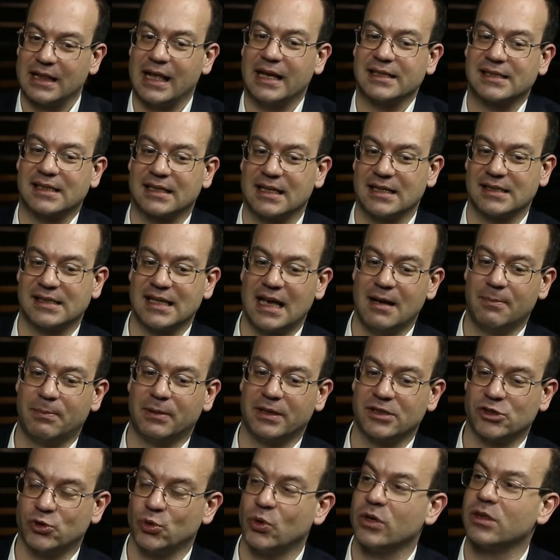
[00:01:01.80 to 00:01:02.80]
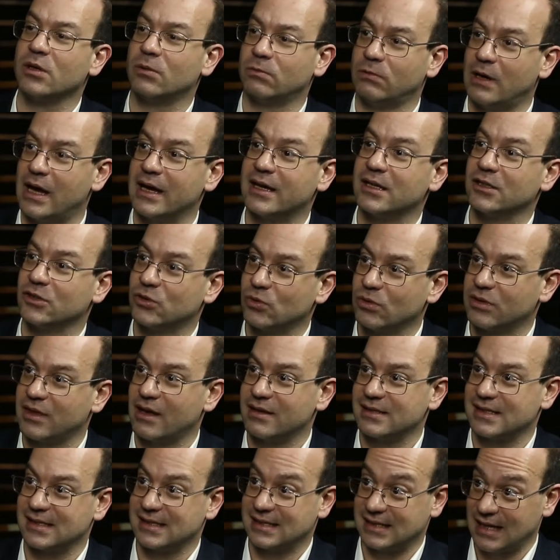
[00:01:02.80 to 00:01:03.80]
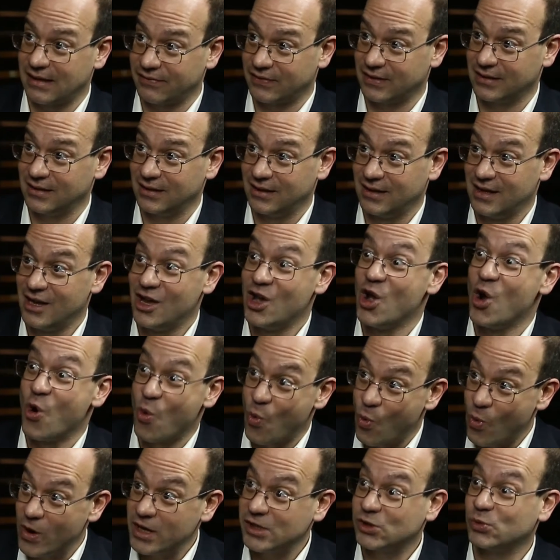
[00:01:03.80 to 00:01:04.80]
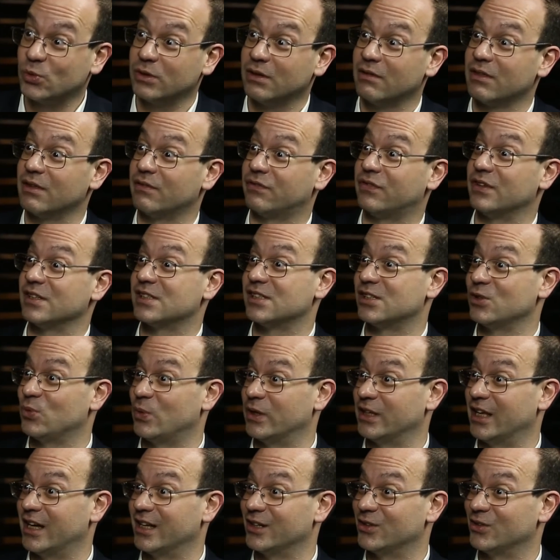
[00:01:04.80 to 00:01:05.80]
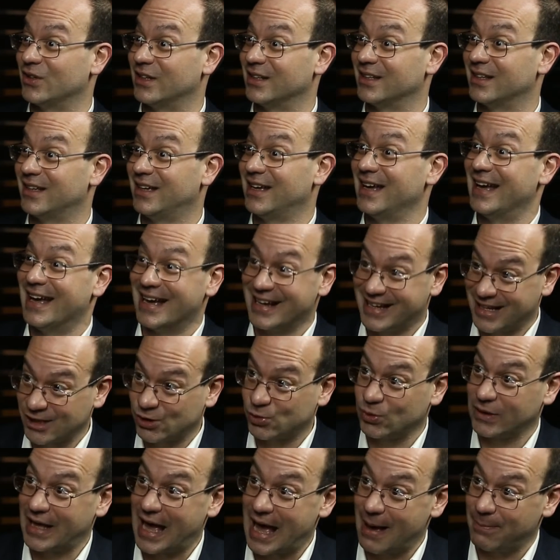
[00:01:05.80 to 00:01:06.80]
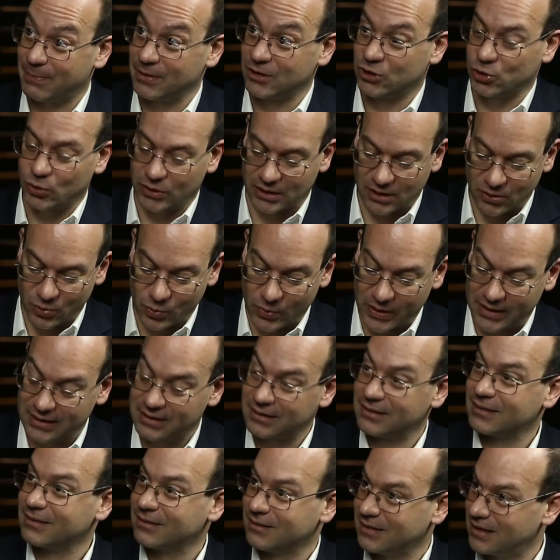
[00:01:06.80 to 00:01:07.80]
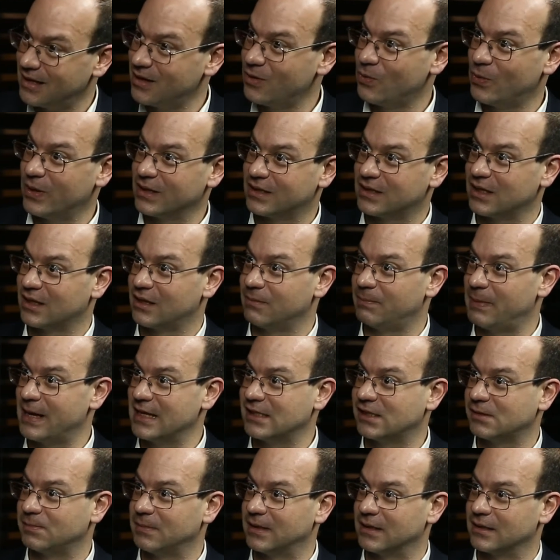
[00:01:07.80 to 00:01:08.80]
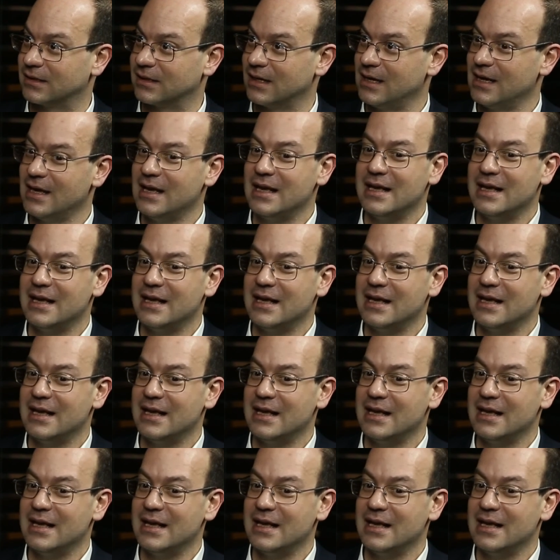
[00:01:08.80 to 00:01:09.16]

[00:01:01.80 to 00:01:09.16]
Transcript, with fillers: Classic example is Northern Rock in 2007 was one of the FTSE 100. And guess what happened to it? It went to the basement.